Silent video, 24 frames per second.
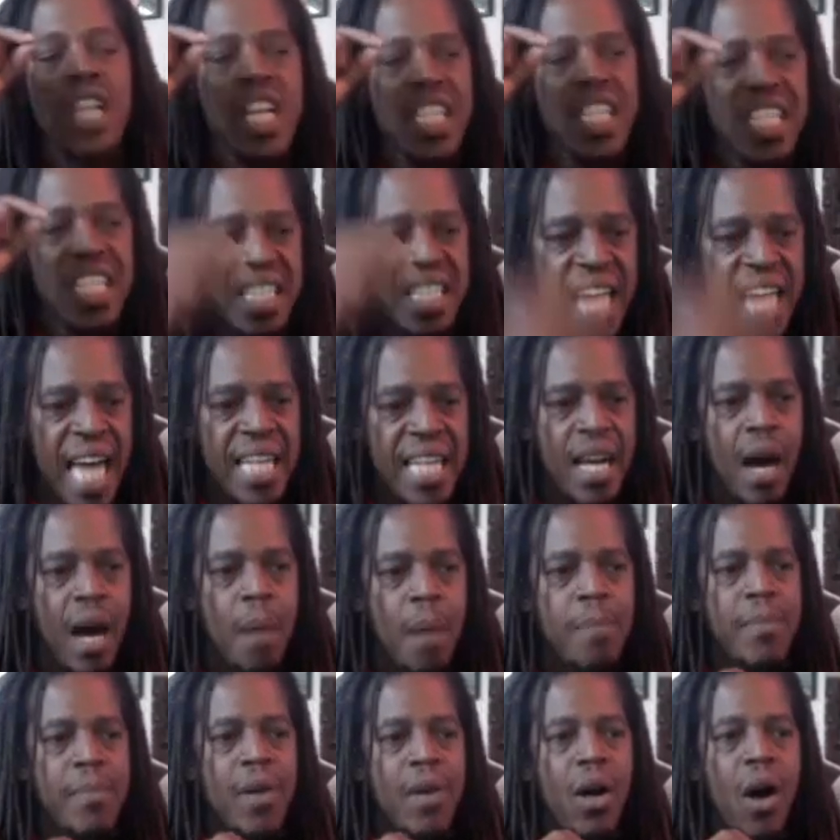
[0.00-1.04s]
set
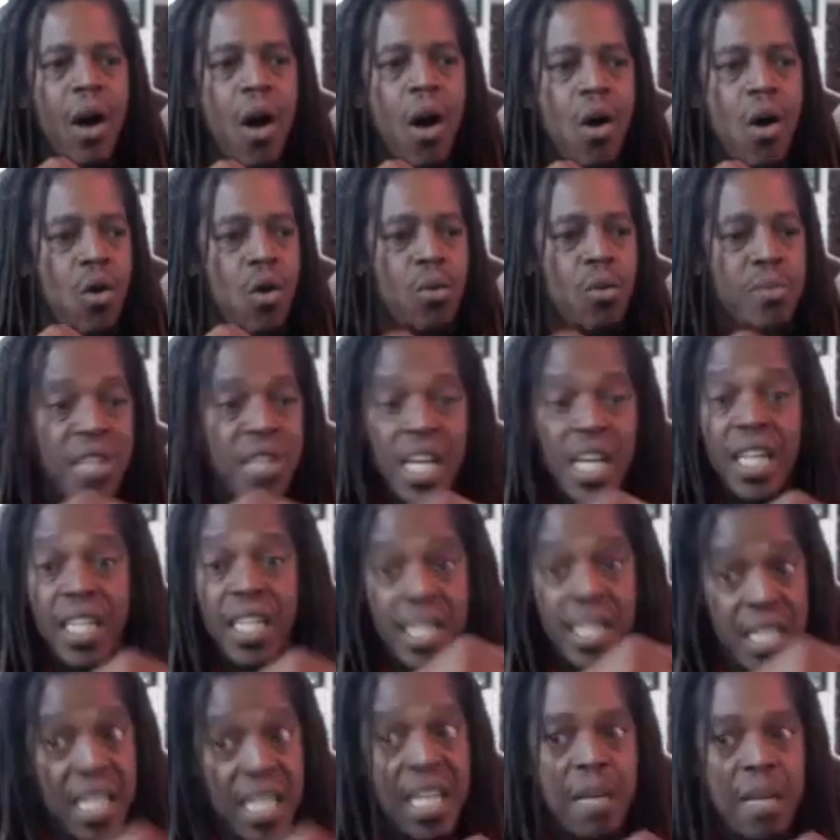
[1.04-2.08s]
up homes
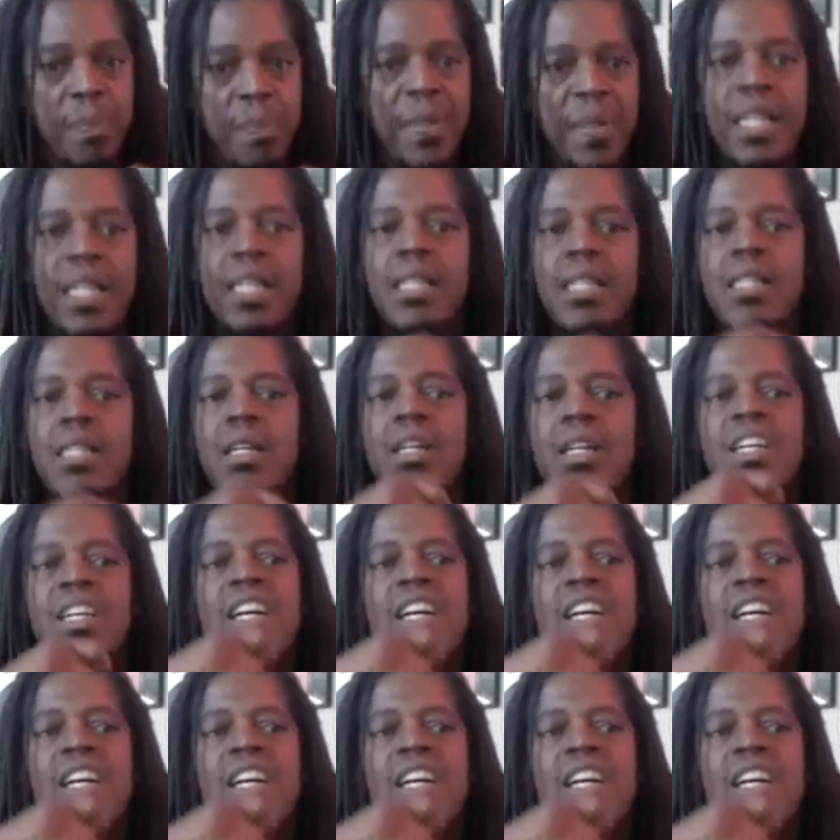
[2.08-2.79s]
and teepees,